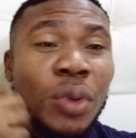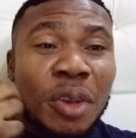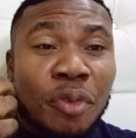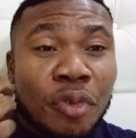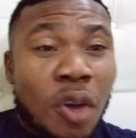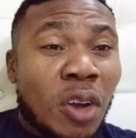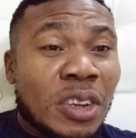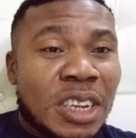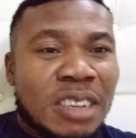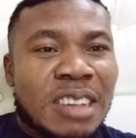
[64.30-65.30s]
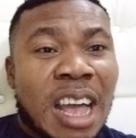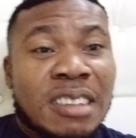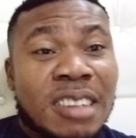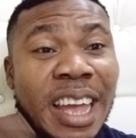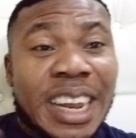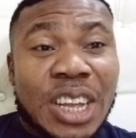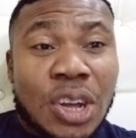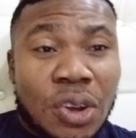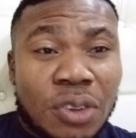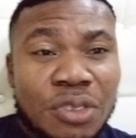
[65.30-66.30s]
within 4 days outside
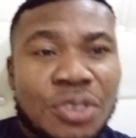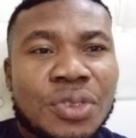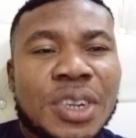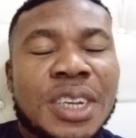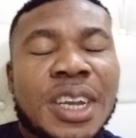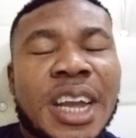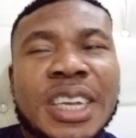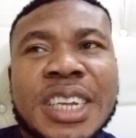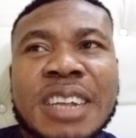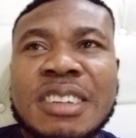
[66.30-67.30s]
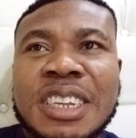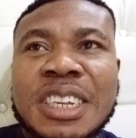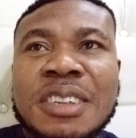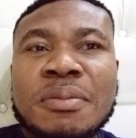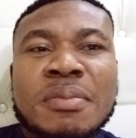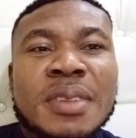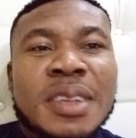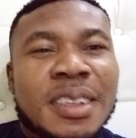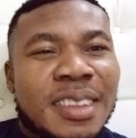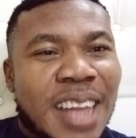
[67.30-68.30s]
the country. Are you getting it?
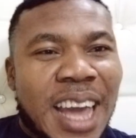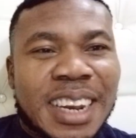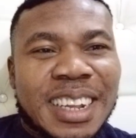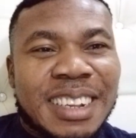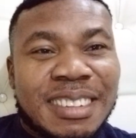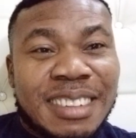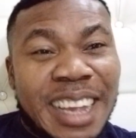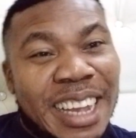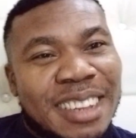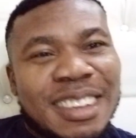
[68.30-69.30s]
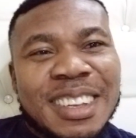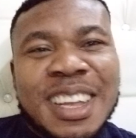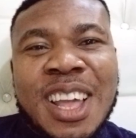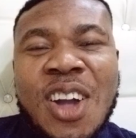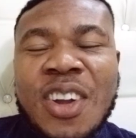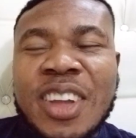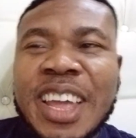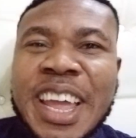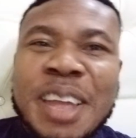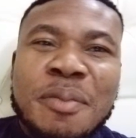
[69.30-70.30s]
That is it.
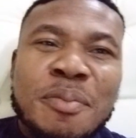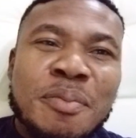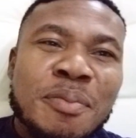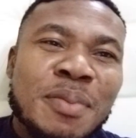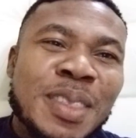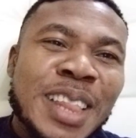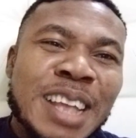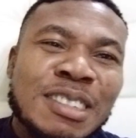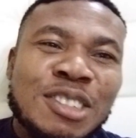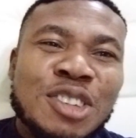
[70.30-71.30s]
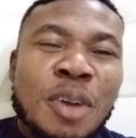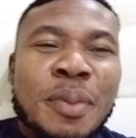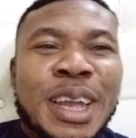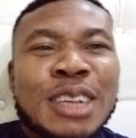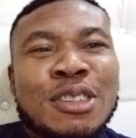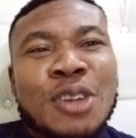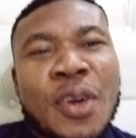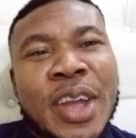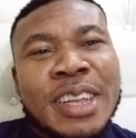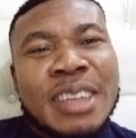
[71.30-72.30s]
Okay, let's jump into
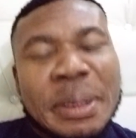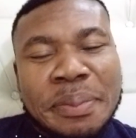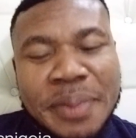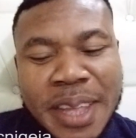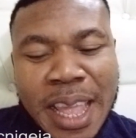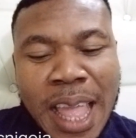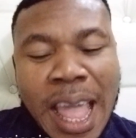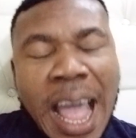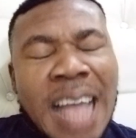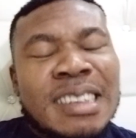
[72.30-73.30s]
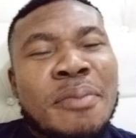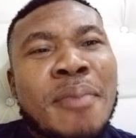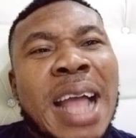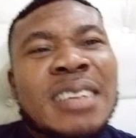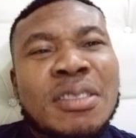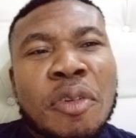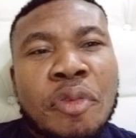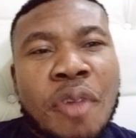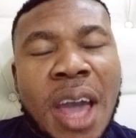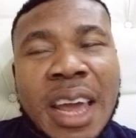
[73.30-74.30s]
it. As a matter of
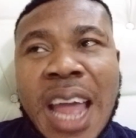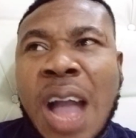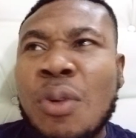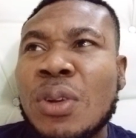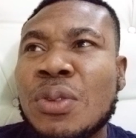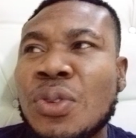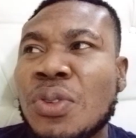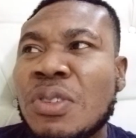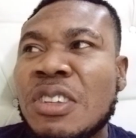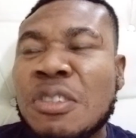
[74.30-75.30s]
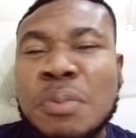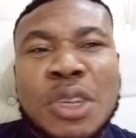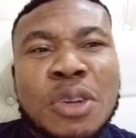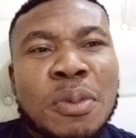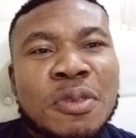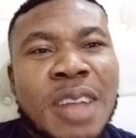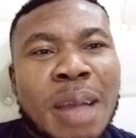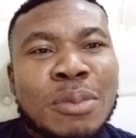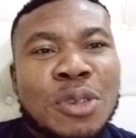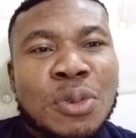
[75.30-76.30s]
fact, I want to use this medium of
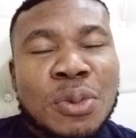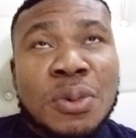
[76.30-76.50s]
time to